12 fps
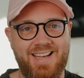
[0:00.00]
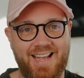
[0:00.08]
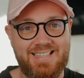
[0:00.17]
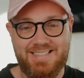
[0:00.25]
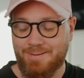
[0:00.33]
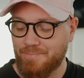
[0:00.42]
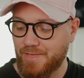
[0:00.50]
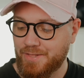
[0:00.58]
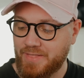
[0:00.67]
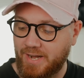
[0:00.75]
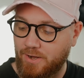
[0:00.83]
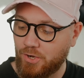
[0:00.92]
in something
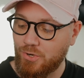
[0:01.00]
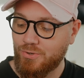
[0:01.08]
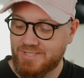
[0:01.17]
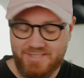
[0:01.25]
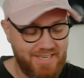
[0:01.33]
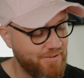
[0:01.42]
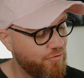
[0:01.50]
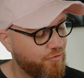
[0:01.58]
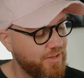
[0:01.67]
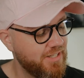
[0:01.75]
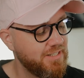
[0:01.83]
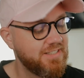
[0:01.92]
that looks and
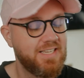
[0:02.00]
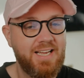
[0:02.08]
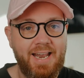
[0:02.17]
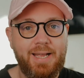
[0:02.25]
feels